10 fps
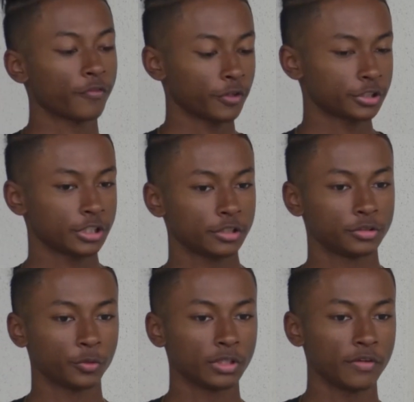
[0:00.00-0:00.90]
our first year
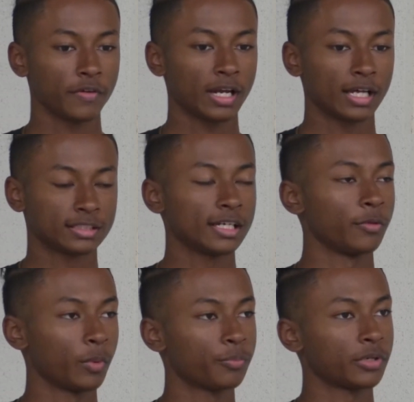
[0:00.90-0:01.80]
doing the event, I'd say
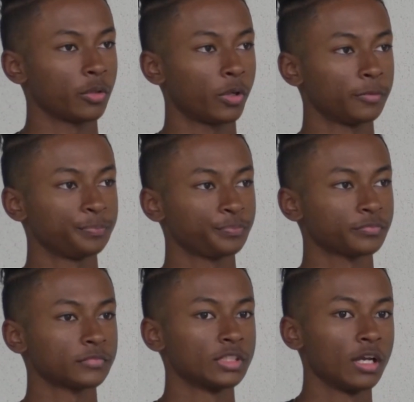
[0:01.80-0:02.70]
it went pretty well.
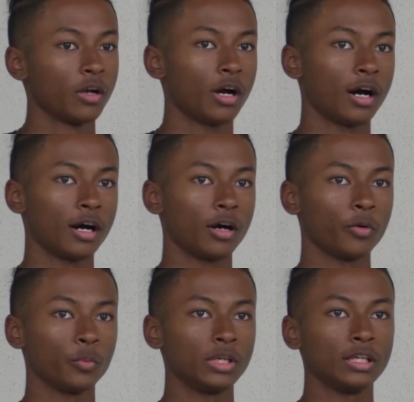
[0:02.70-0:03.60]

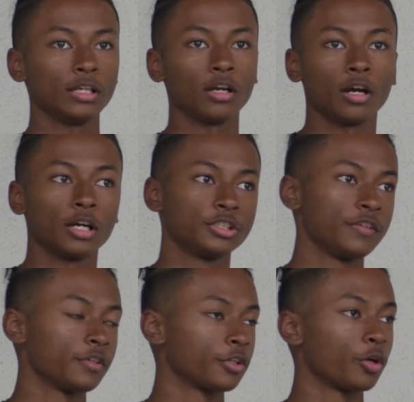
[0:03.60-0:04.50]
Uh, we
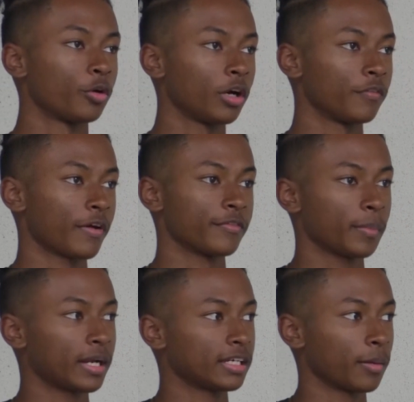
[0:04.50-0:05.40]
achieved our goal of
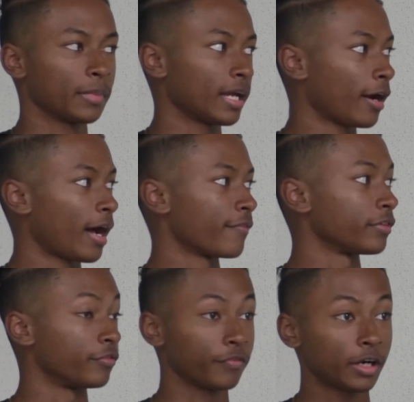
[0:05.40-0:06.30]
everybody coming out,
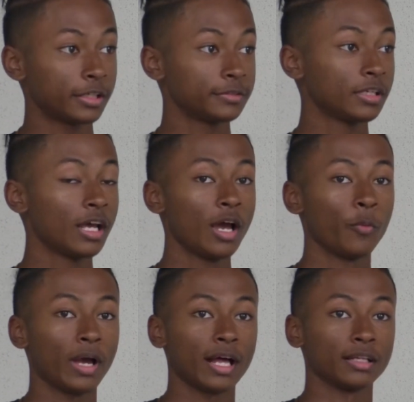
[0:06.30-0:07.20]
having fun.
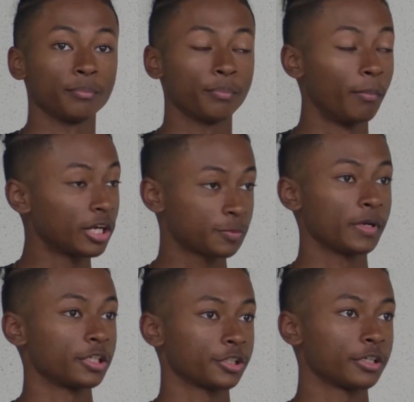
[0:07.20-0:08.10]
We had a much
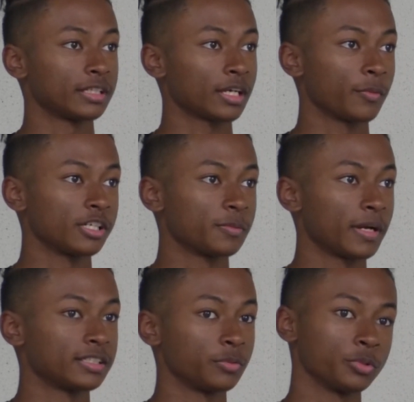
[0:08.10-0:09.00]
bigger turnout than we
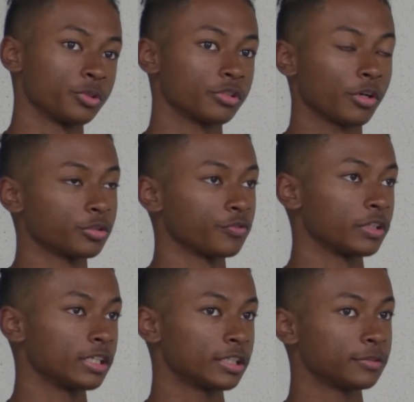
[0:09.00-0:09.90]
expected, which is also
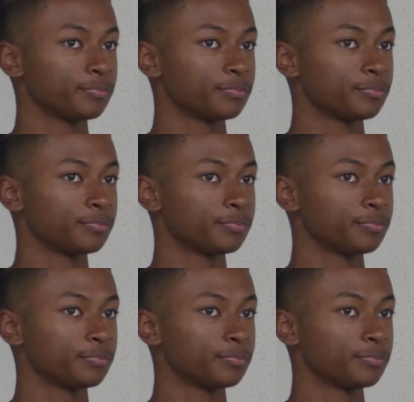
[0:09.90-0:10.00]
really good.